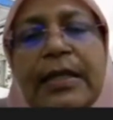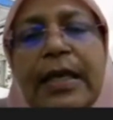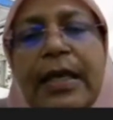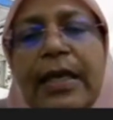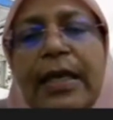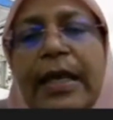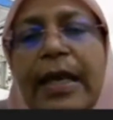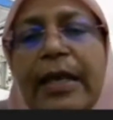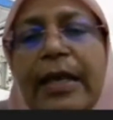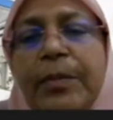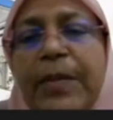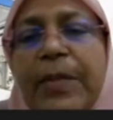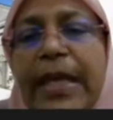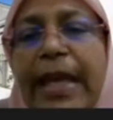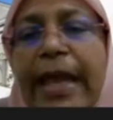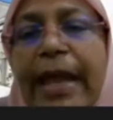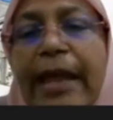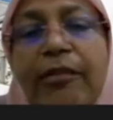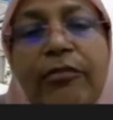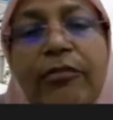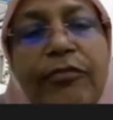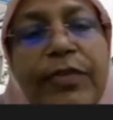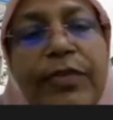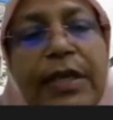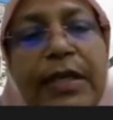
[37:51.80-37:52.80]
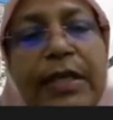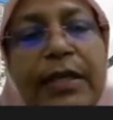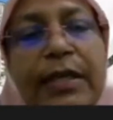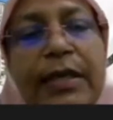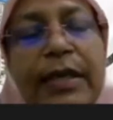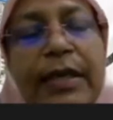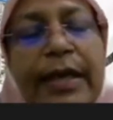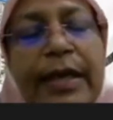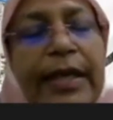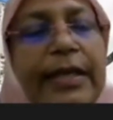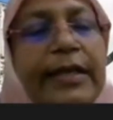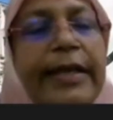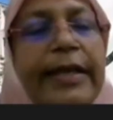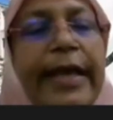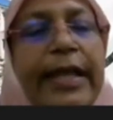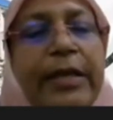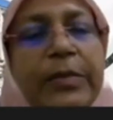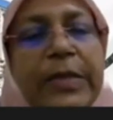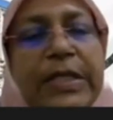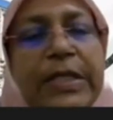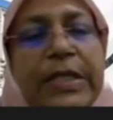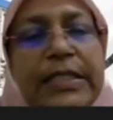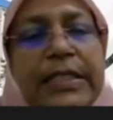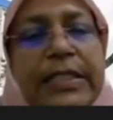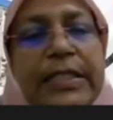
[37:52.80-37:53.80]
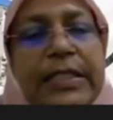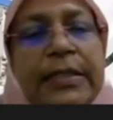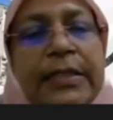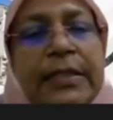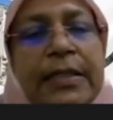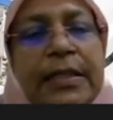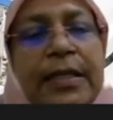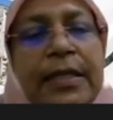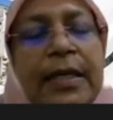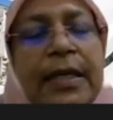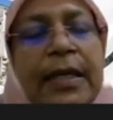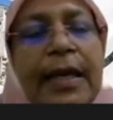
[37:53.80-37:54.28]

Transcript: There can be envy and enmity.